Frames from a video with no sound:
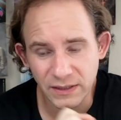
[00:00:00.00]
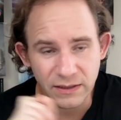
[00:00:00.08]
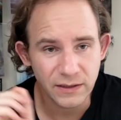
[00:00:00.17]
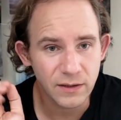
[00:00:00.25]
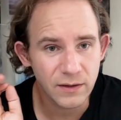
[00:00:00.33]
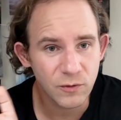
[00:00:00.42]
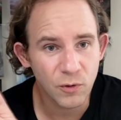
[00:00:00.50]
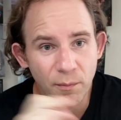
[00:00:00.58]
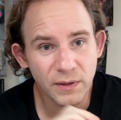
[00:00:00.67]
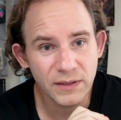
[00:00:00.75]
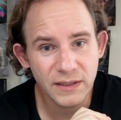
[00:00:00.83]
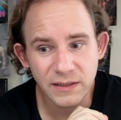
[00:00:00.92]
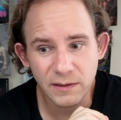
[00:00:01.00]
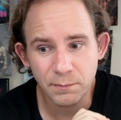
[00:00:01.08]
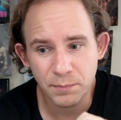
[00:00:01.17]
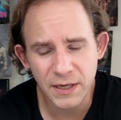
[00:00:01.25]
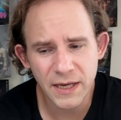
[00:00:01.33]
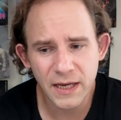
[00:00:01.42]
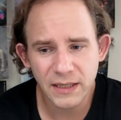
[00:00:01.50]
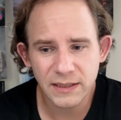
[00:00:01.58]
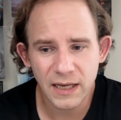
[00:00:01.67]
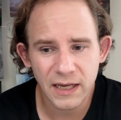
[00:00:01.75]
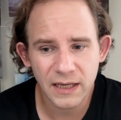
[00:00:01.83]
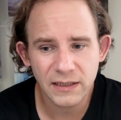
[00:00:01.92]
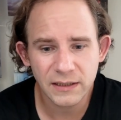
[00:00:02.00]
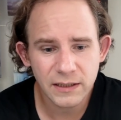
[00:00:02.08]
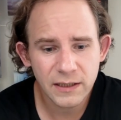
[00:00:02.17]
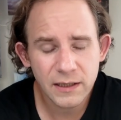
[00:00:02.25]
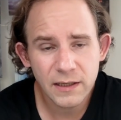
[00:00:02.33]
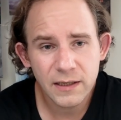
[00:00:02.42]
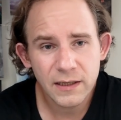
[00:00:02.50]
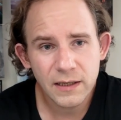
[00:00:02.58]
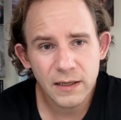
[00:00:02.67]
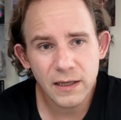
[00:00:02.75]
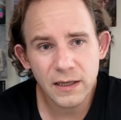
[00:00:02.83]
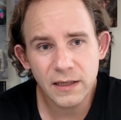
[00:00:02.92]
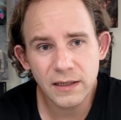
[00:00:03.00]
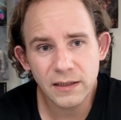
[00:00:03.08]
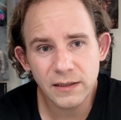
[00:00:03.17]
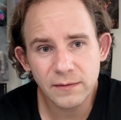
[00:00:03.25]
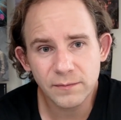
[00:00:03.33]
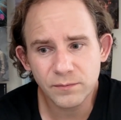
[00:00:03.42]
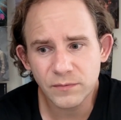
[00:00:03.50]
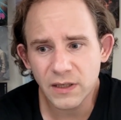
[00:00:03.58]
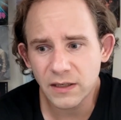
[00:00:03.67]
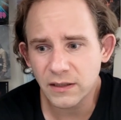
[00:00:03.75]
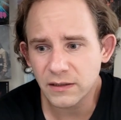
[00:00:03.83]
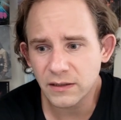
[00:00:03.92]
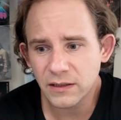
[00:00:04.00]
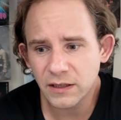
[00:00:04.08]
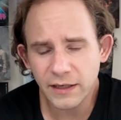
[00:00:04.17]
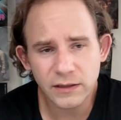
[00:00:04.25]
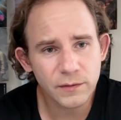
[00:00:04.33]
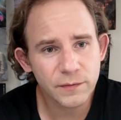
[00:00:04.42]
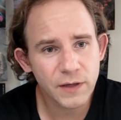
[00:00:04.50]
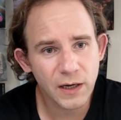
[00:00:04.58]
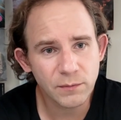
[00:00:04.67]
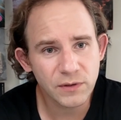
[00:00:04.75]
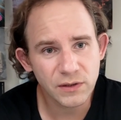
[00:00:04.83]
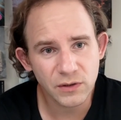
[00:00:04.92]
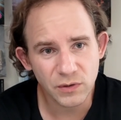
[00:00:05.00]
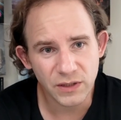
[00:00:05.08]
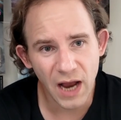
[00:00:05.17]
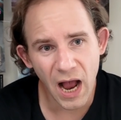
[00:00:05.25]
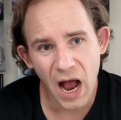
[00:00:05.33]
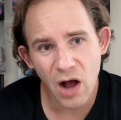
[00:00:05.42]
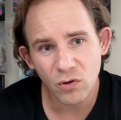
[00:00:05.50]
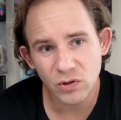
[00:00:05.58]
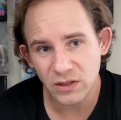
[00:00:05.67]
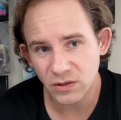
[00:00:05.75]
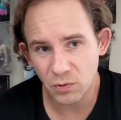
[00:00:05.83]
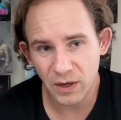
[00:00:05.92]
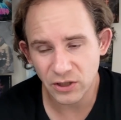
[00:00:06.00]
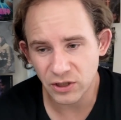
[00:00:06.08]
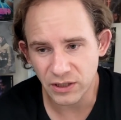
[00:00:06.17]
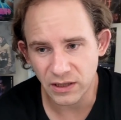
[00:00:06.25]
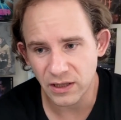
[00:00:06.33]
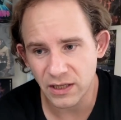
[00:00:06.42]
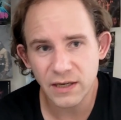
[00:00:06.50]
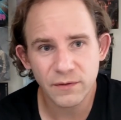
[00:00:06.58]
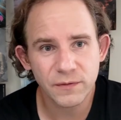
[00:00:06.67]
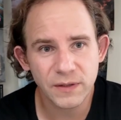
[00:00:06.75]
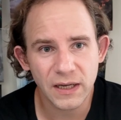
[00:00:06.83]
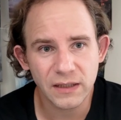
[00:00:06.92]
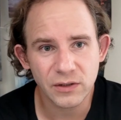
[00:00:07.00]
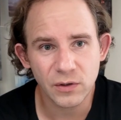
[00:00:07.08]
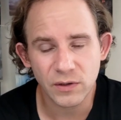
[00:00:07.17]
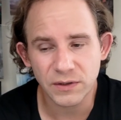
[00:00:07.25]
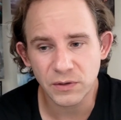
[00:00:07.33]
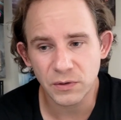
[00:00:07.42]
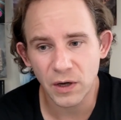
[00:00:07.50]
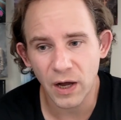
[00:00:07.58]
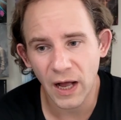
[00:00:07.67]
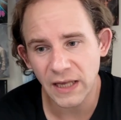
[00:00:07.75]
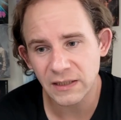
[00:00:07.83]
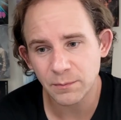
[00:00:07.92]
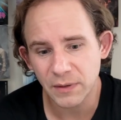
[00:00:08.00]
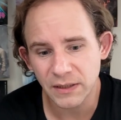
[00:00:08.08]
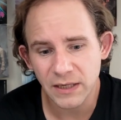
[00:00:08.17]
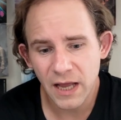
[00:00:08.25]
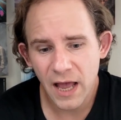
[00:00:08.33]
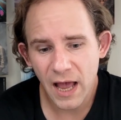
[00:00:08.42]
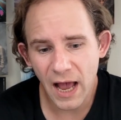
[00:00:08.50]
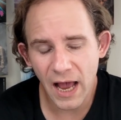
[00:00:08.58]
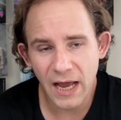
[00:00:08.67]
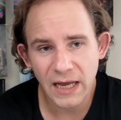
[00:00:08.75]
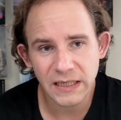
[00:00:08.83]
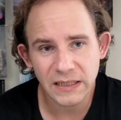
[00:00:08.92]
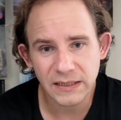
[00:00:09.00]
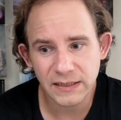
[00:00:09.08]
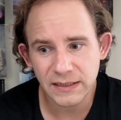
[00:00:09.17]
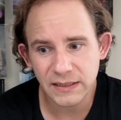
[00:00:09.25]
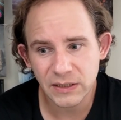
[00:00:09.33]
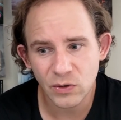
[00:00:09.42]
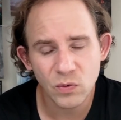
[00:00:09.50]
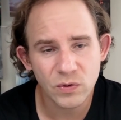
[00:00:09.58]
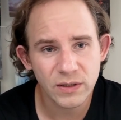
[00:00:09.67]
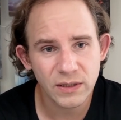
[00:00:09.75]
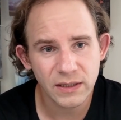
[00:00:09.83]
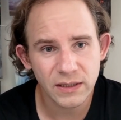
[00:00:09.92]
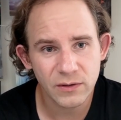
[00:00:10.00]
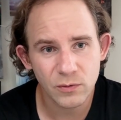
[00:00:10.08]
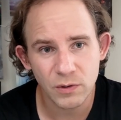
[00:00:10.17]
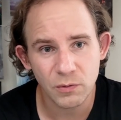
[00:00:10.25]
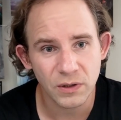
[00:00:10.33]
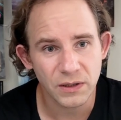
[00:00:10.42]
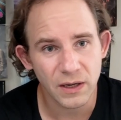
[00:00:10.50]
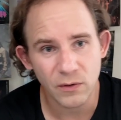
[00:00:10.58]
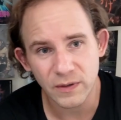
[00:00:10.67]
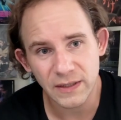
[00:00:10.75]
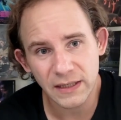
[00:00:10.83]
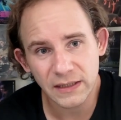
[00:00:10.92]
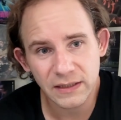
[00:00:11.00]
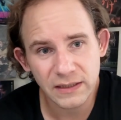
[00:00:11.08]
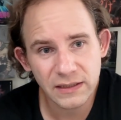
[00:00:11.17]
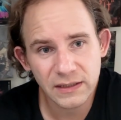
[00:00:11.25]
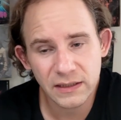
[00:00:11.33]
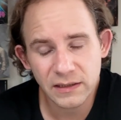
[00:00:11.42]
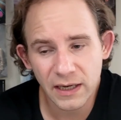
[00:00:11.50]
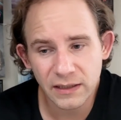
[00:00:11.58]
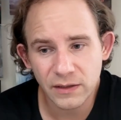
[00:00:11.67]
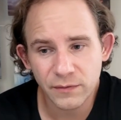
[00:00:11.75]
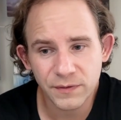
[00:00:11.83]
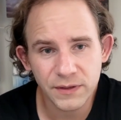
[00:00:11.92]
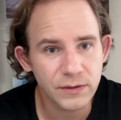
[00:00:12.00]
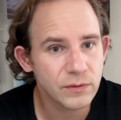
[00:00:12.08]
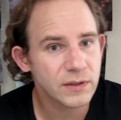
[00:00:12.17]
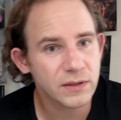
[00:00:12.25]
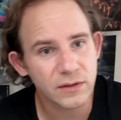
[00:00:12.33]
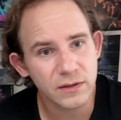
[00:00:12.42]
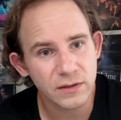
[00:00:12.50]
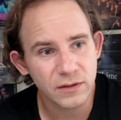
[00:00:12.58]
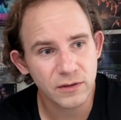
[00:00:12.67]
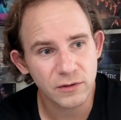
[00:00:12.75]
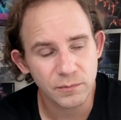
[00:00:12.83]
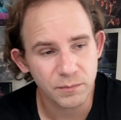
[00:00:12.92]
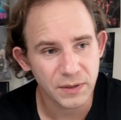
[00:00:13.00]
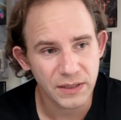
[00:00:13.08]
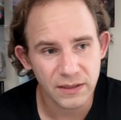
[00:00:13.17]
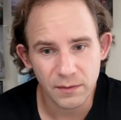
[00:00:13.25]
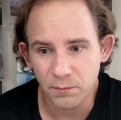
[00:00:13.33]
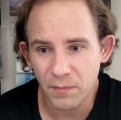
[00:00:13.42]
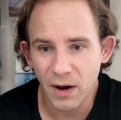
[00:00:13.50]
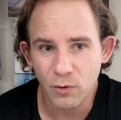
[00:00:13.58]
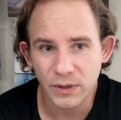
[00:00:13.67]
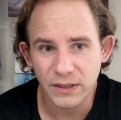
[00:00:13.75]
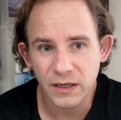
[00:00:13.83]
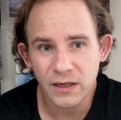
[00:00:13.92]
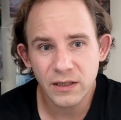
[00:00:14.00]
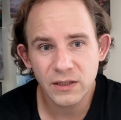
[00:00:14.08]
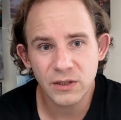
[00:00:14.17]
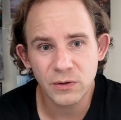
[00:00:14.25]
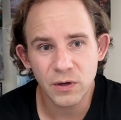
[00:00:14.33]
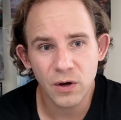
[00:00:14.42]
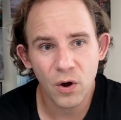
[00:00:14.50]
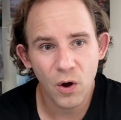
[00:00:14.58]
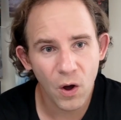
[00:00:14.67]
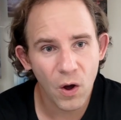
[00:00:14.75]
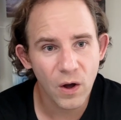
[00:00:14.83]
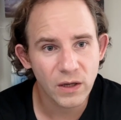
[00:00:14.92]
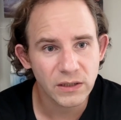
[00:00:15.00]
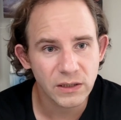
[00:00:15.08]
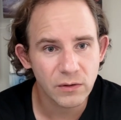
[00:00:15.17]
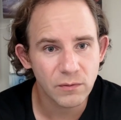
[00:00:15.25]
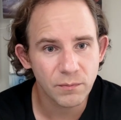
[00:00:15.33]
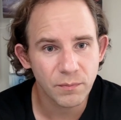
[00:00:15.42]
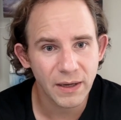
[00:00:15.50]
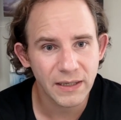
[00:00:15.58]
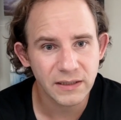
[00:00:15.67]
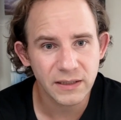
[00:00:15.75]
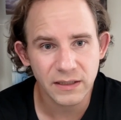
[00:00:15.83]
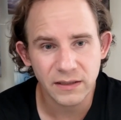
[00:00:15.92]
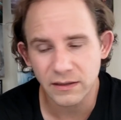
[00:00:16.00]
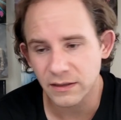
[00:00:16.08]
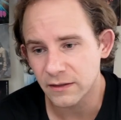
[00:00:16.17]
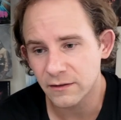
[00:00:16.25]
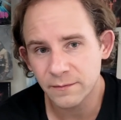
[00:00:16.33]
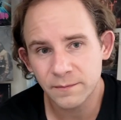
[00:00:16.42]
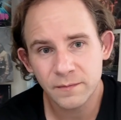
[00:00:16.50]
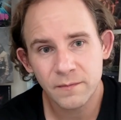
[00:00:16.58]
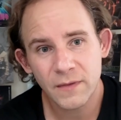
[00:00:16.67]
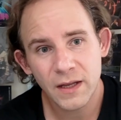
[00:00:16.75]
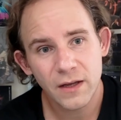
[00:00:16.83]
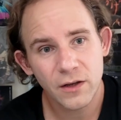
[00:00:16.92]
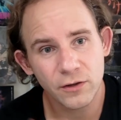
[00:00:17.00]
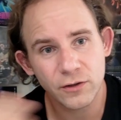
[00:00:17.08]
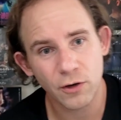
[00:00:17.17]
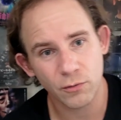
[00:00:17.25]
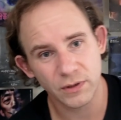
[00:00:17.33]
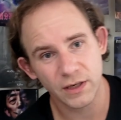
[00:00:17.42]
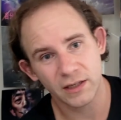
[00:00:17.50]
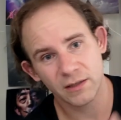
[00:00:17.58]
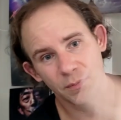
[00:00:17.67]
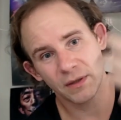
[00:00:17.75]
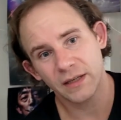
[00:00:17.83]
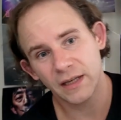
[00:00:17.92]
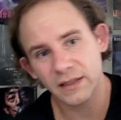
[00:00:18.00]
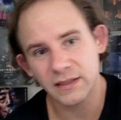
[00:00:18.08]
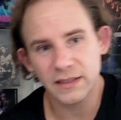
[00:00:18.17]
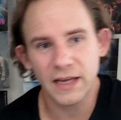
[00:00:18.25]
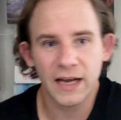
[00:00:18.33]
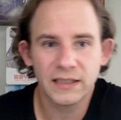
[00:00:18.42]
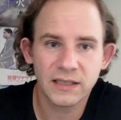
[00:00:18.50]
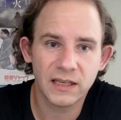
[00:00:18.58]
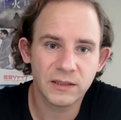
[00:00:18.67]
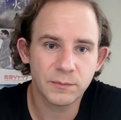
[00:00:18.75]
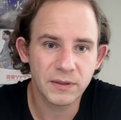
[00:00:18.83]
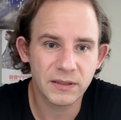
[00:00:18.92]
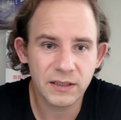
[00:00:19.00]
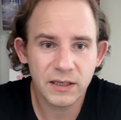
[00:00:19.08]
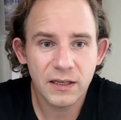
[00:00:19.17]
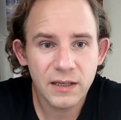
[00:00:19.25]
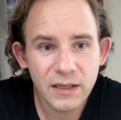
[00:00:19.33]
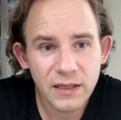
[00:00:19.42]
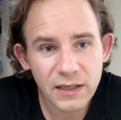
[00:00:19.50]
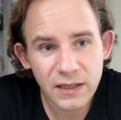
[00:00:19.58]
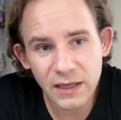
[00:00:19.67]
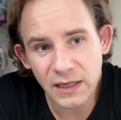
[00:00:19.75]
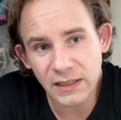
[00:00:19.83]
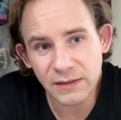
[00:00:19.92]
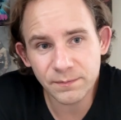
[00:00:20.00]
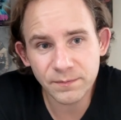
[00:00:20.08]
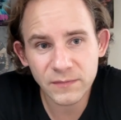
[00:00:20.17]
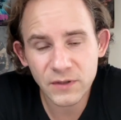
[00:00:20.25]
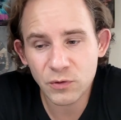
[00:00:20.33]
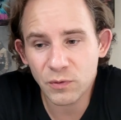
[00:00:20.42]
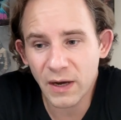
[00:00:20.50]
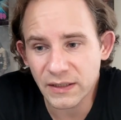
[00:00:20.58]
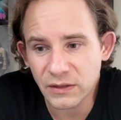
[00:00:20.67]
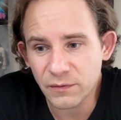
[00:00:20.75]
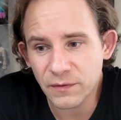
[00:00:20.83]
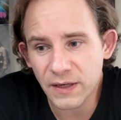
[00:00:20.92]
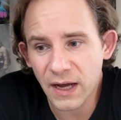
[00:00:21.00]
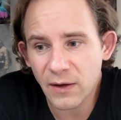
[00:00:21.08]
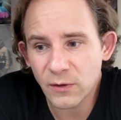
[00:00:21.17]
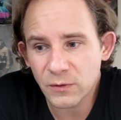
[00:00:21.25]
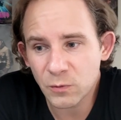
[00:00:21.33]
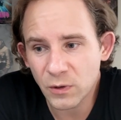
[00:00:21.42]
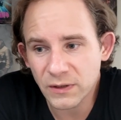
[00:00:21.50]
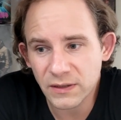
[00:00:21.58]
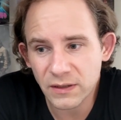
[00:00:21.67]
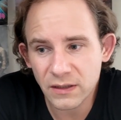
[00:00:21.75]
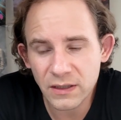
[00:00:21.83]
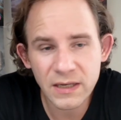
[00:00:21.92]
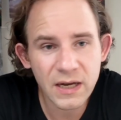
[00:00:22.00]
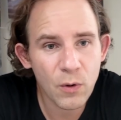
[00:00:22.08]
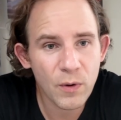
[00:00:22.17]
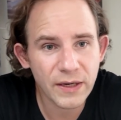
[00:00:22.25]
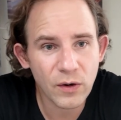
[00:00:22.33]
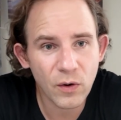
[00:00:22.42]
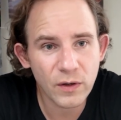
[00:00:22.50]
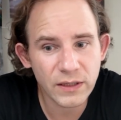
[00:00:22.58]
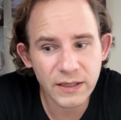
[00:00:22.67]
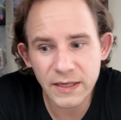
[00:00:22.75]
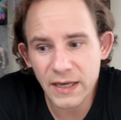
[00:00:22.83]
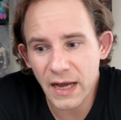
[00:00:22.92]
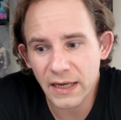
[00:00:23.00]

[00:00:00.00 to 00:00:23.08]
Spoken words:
This woman disappears and a detective comes to the house where she lived and talks to her husband. And soon we will know that this detective used to be married to her. So basically, her current husband and the ex-husband try to figure out what's going on here.